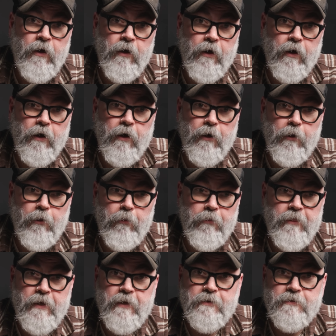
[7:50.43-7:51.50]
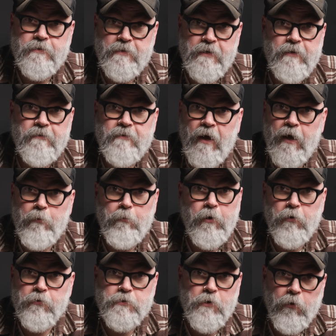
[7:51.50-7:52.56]
The seed type
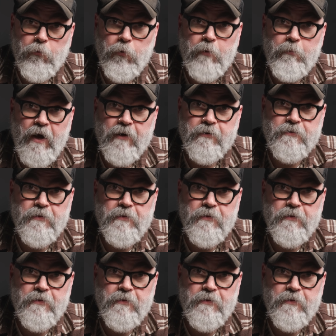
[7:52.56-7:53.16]
goes all the way back